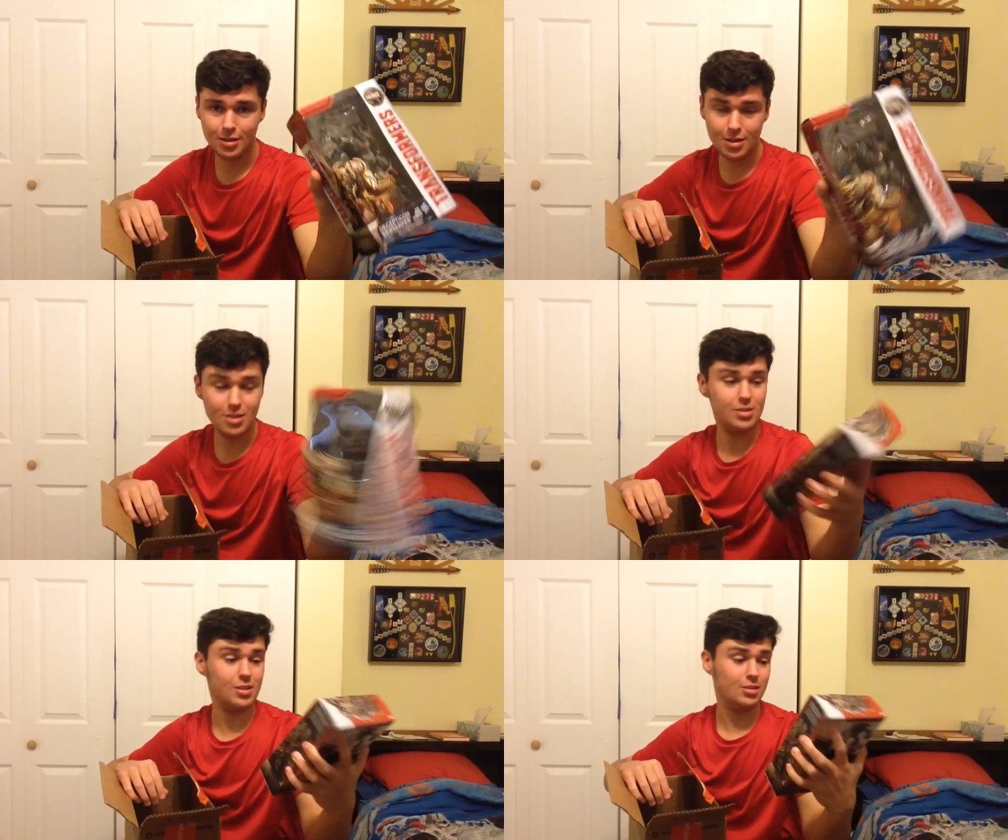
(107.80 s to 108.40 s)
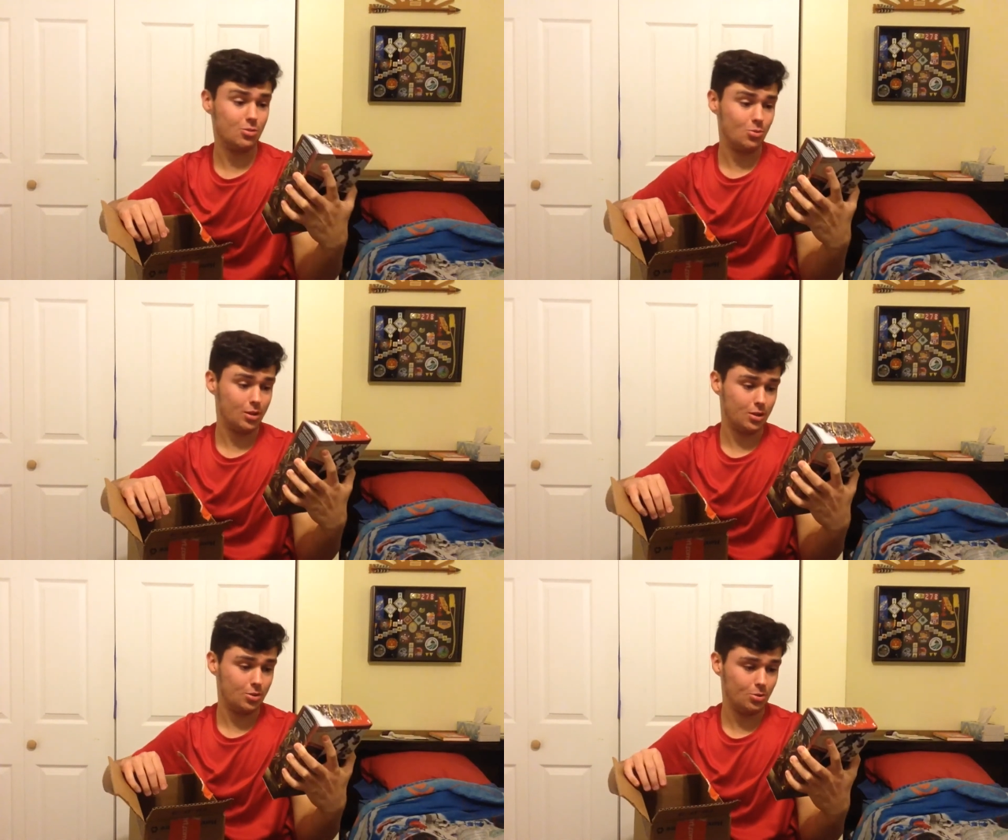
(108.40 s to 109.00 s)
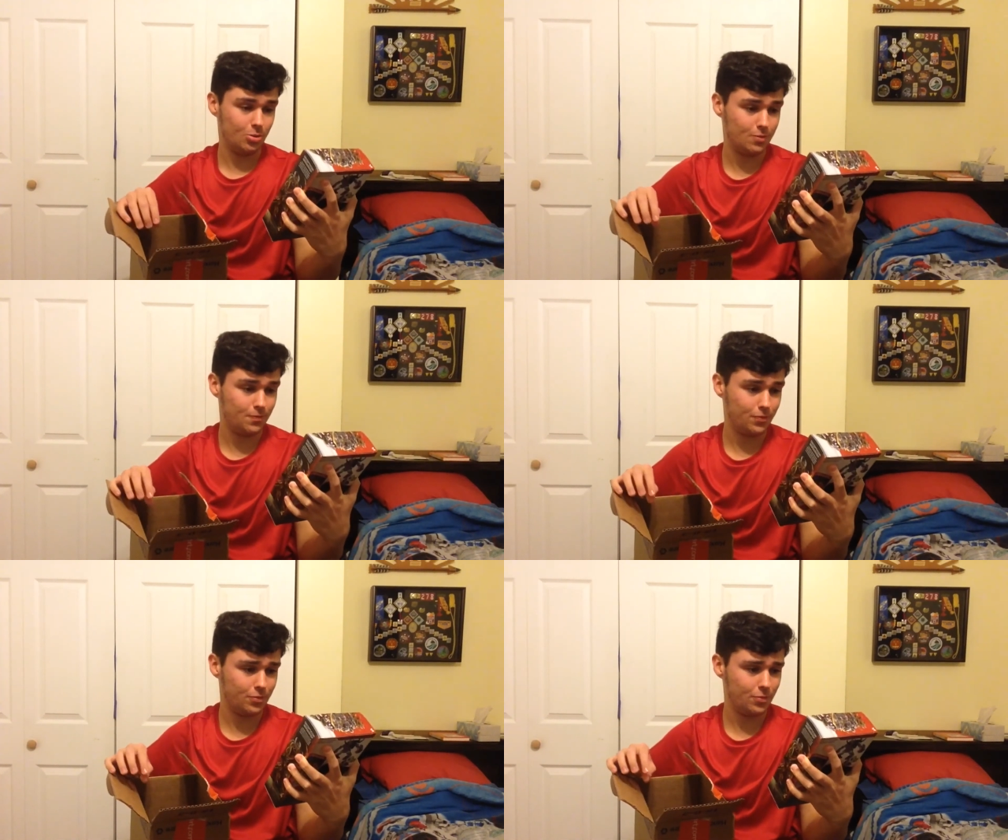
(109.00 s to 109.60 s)
These things are really cool.
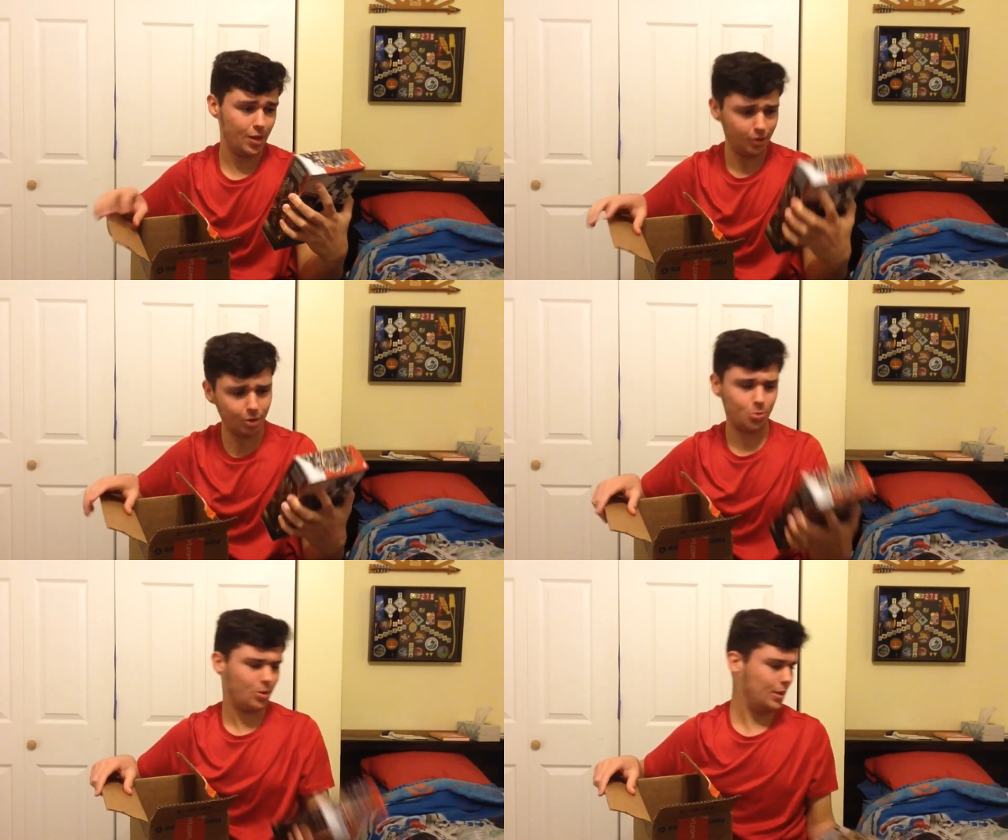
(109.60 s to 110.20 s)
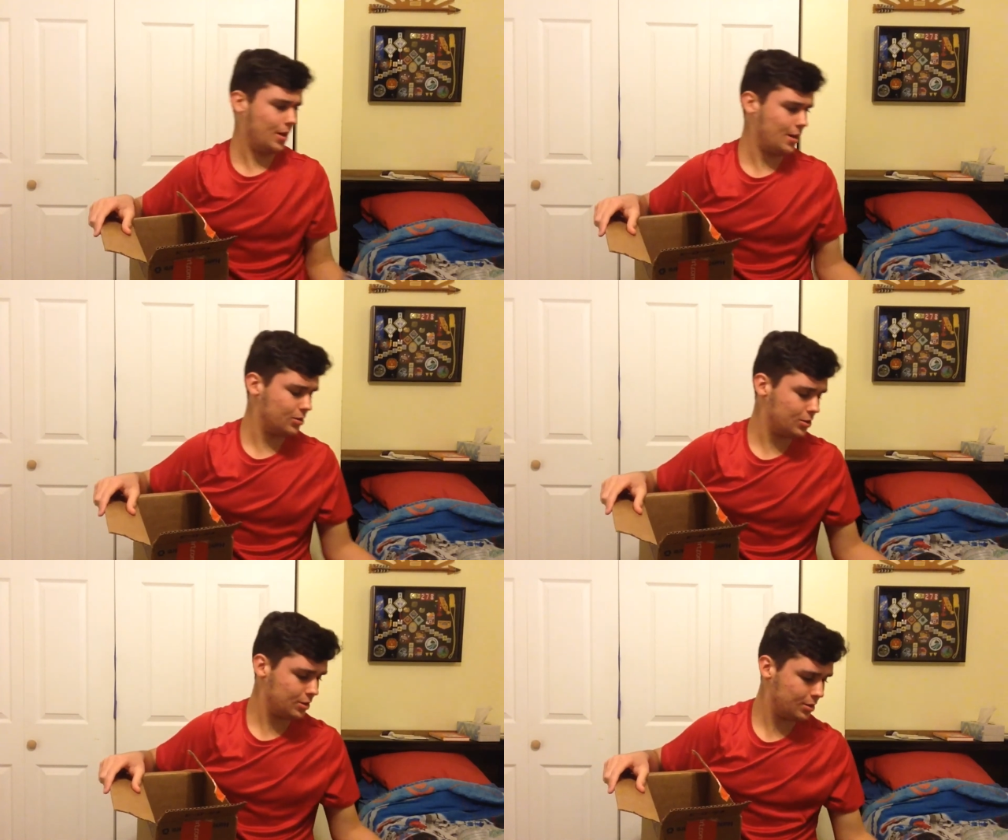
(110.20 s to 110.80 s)
They look really nice.